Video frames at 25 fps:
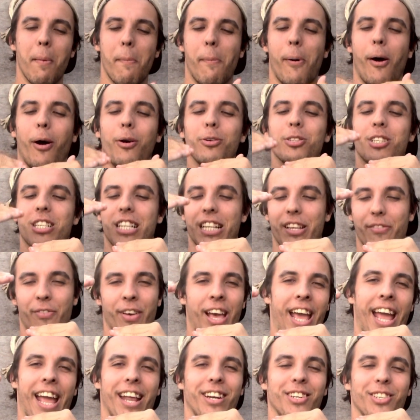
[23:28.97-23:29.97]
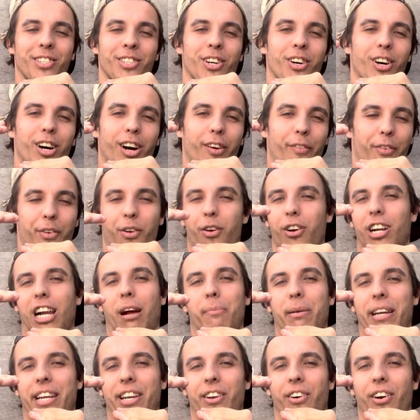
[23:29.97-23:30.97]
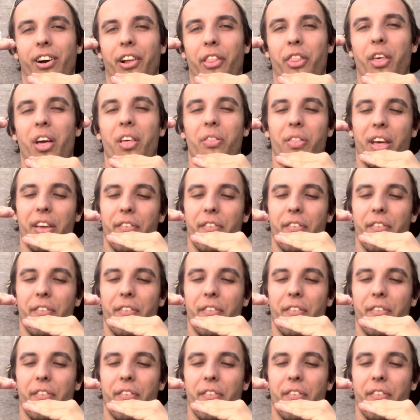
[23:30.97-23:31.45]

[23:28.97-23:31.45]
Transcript: positive end of not coming 9th.